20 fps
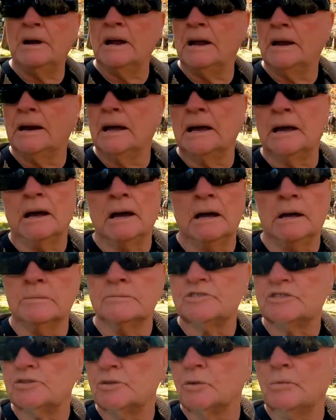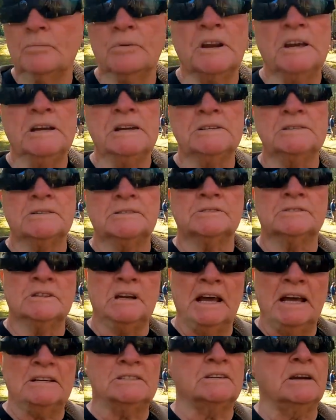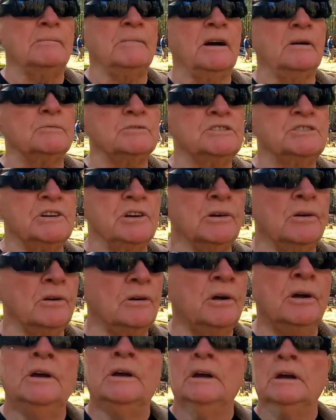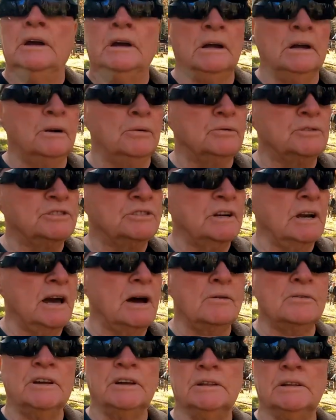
And I, am so pleased because the last time I was here, it was cloudy.